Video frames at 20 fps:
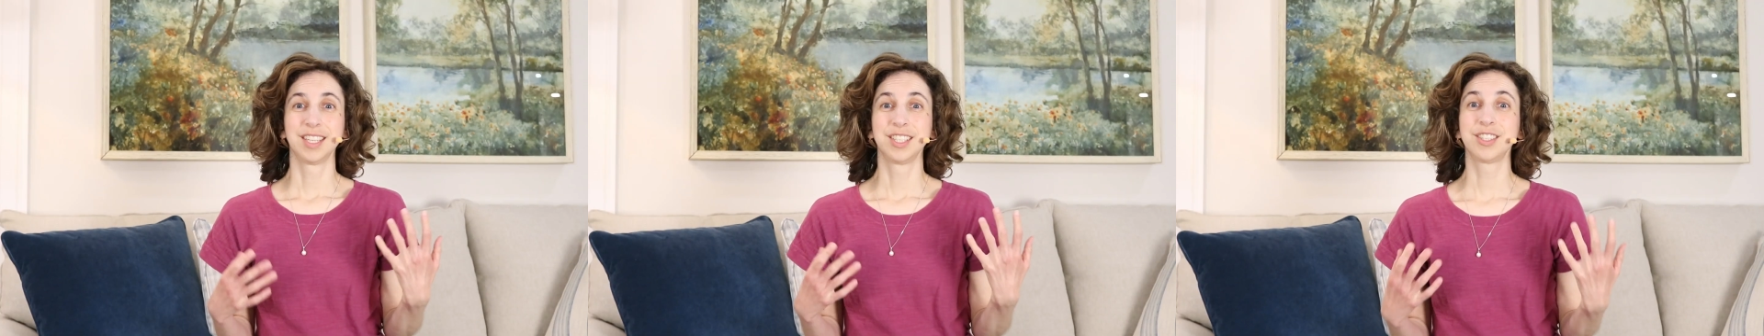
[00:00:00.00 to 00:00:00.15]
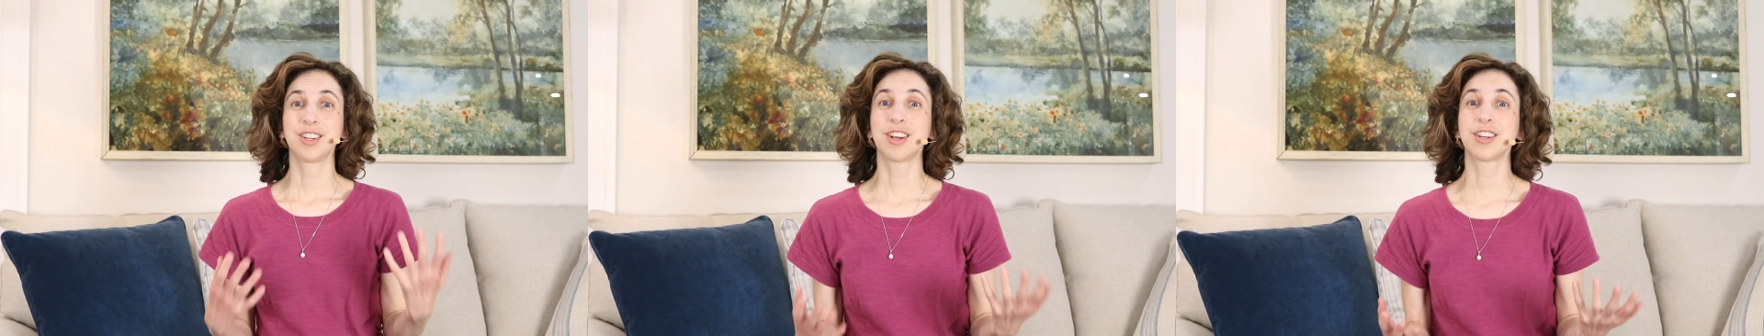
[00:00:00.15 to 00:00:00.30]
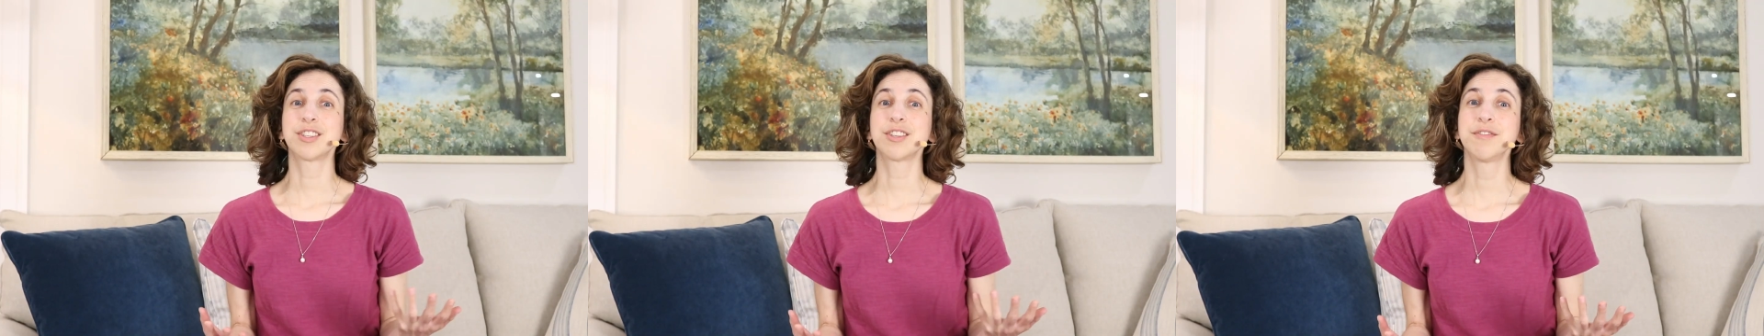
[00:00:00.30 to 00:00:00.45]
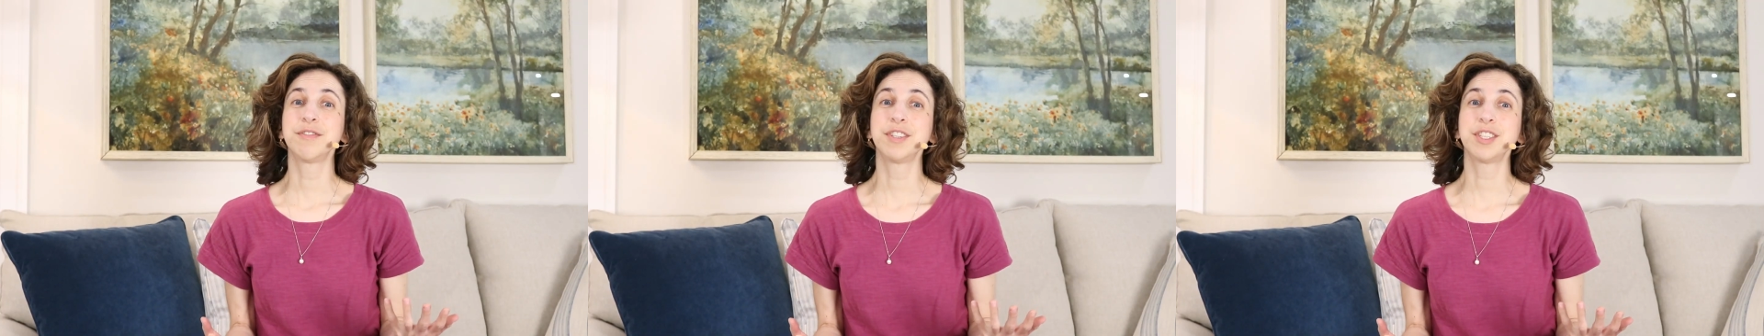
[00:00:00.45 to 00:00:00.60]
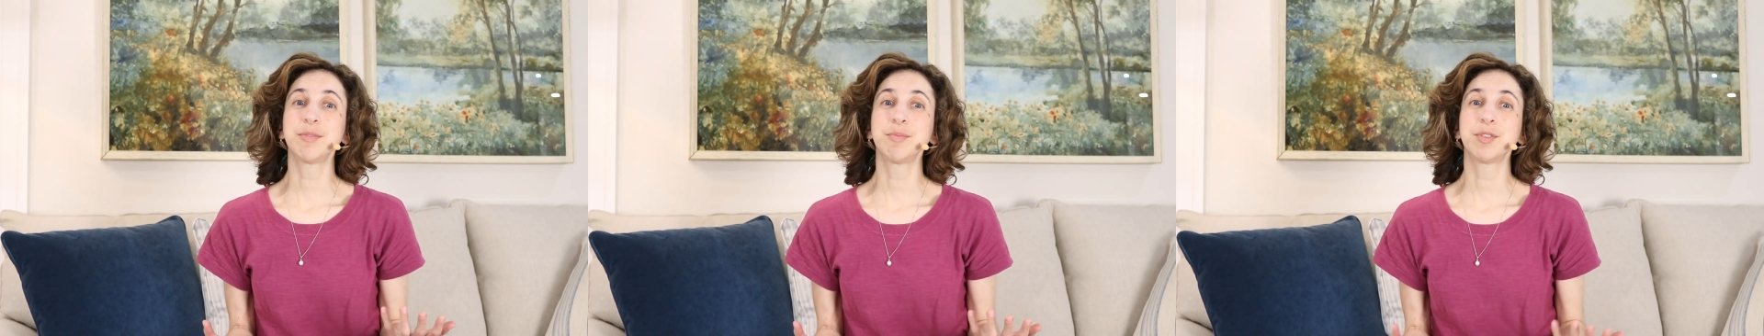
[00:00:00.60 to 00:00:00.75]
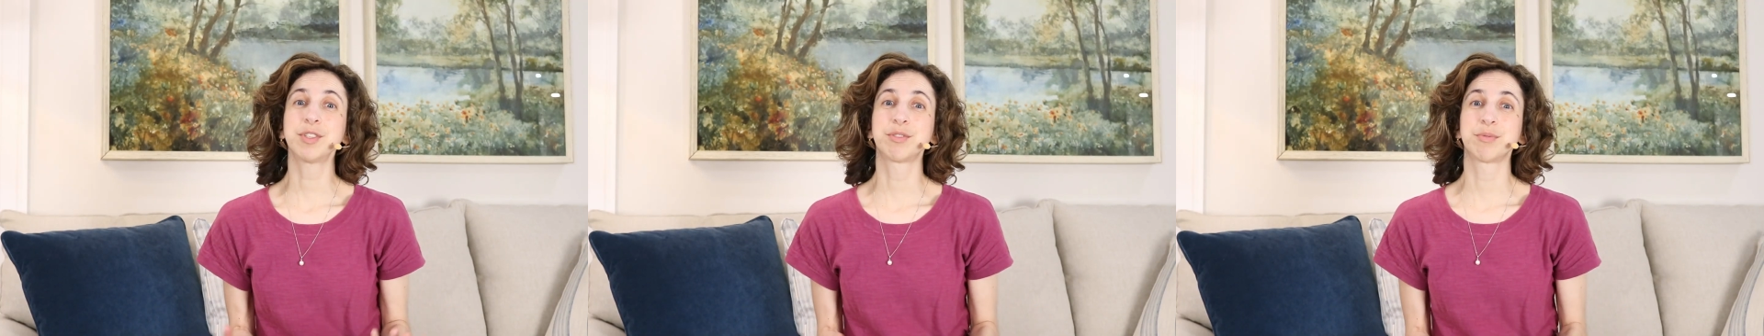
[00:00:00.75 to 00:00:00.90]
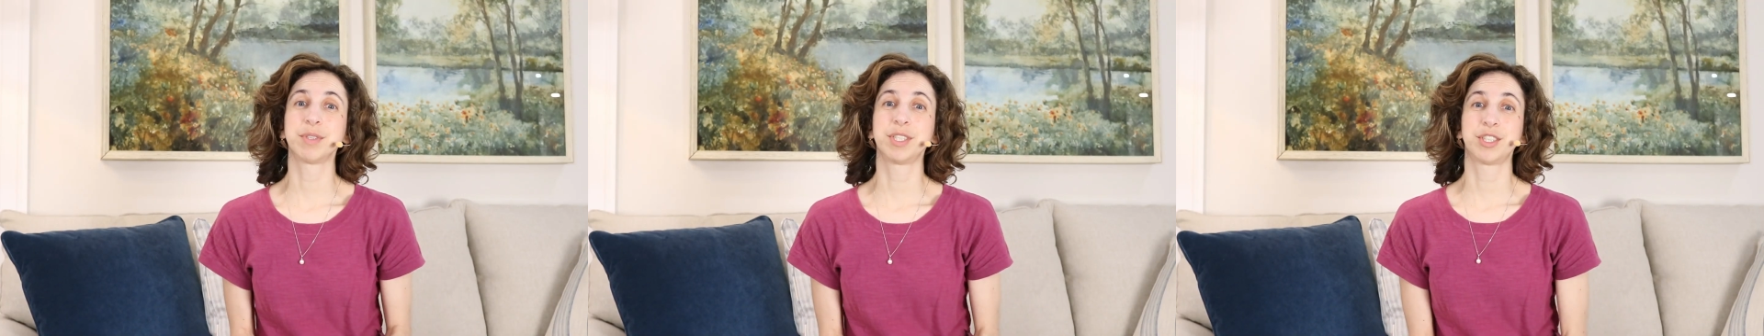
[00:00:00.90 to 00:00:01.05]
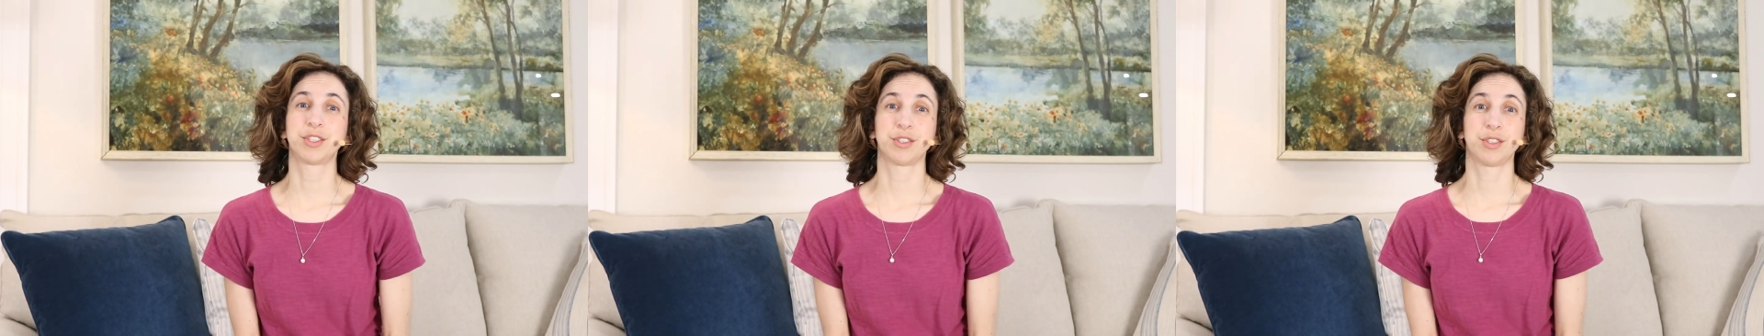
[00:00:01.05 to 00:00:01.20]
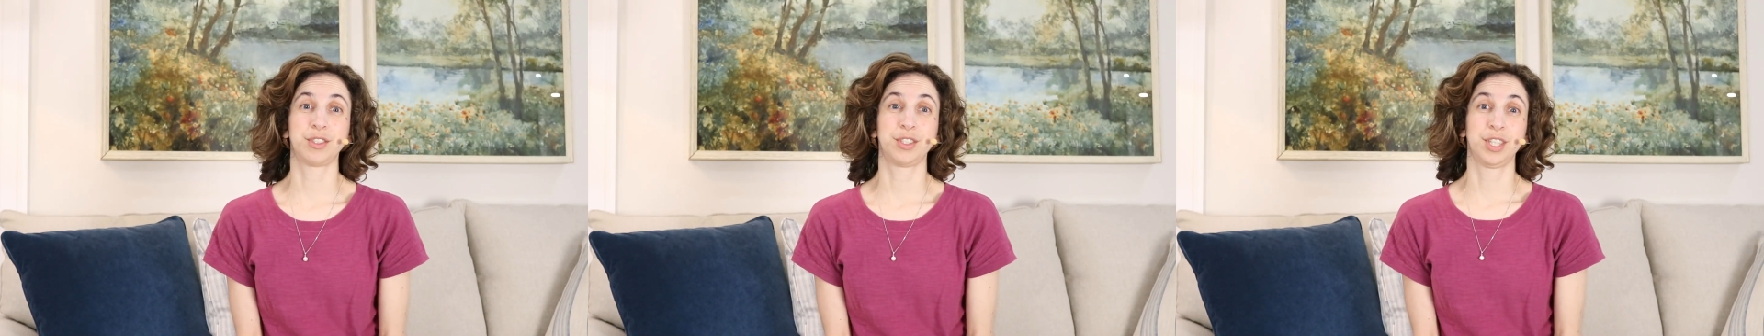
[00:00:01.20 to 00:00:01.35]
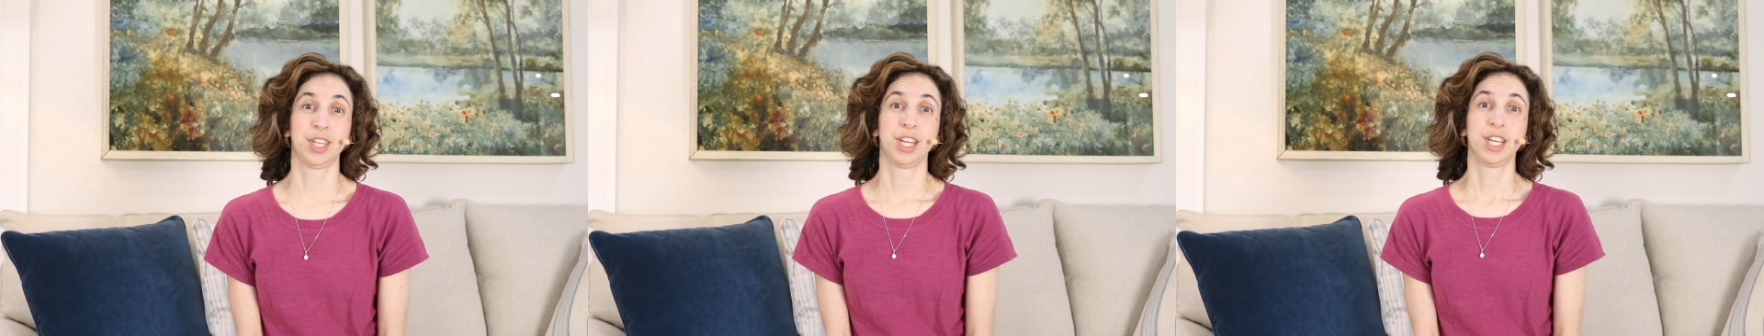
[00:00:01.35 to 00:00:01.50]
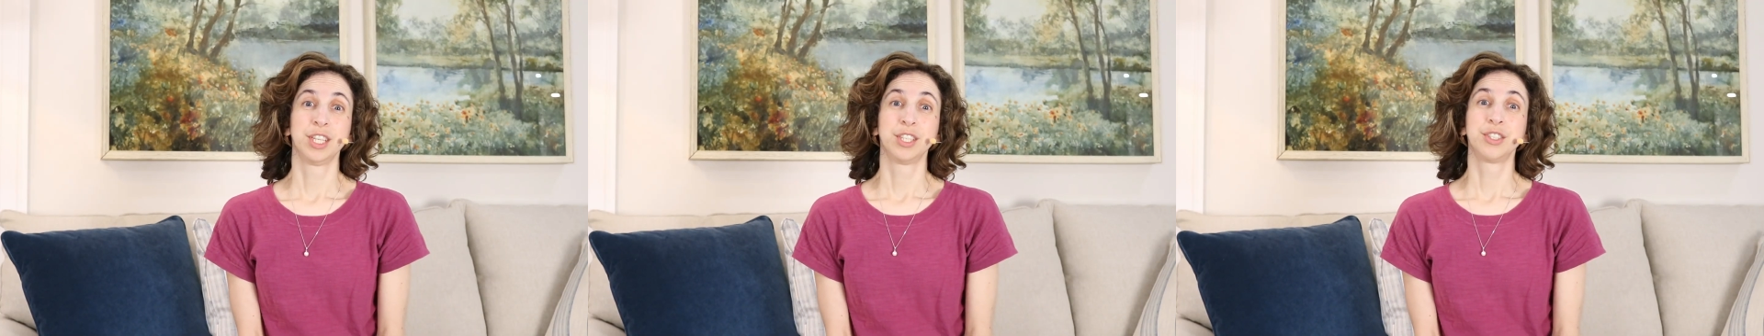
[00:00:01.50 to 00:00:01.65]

Dr. Fishman's research